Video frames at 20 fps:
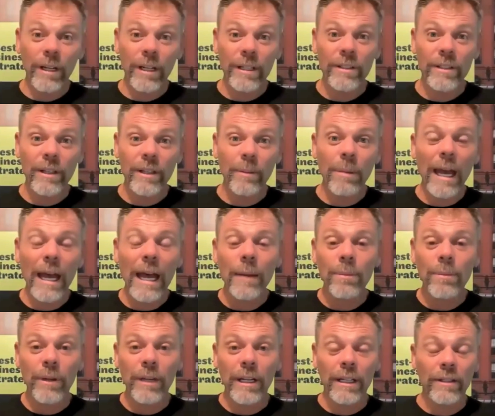ends up
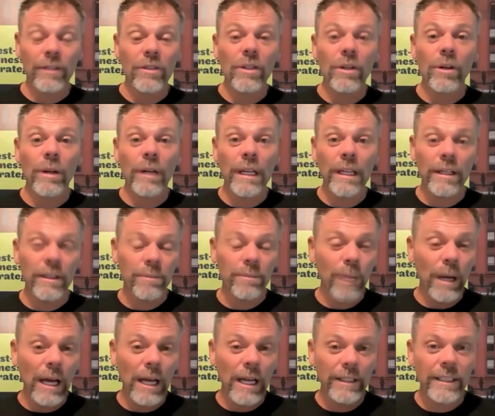happening. So in a
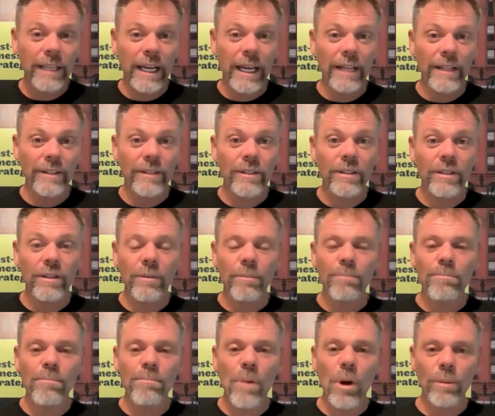podcast, the
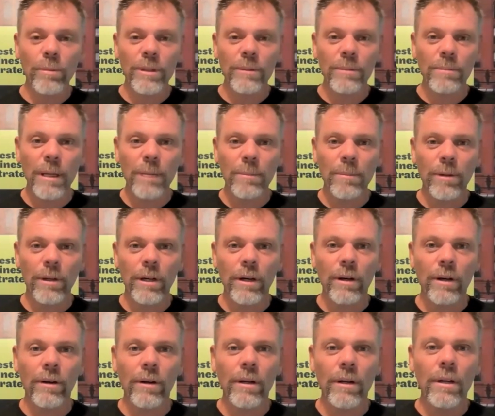moment people
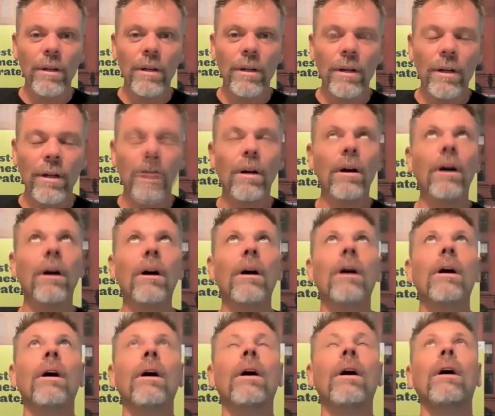go,
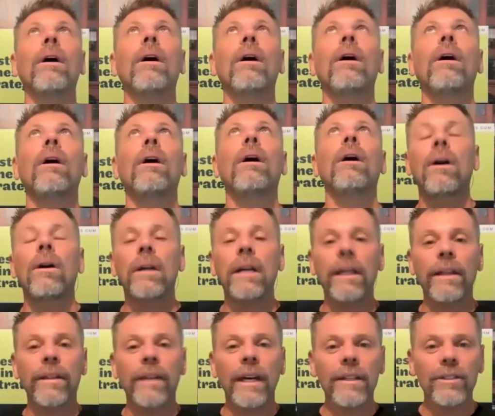oh,
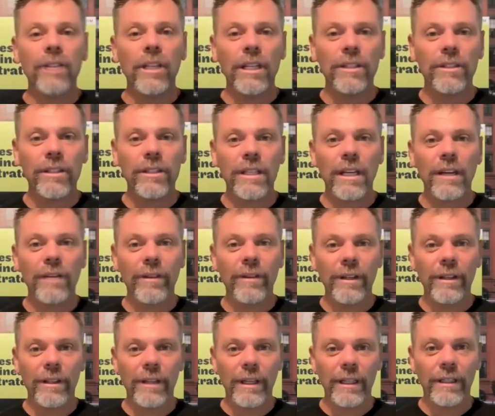okay, that changes
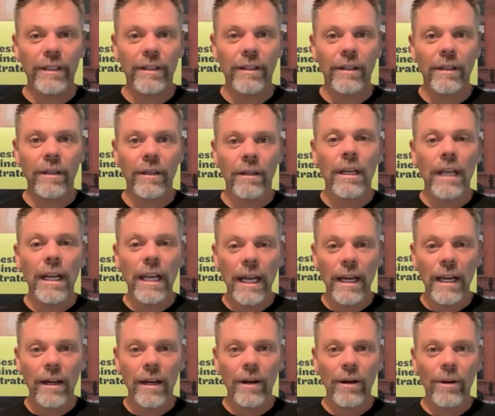everything.
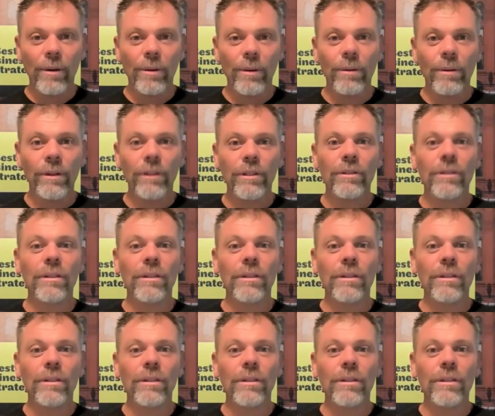Now you